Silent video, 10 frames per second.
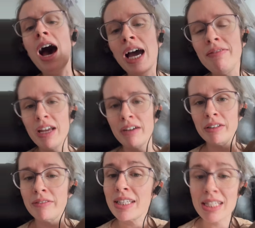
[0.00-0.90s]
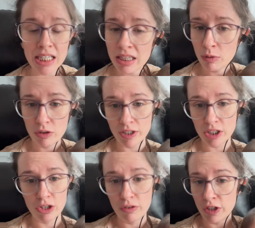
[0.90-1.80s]
I've never even seen the movie
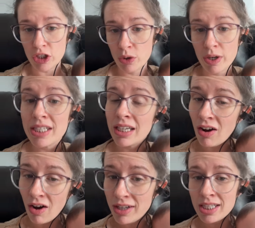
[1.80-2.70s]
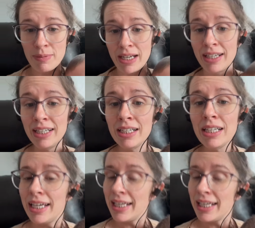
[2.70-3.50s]
Sophie's Choice, and it haunts me.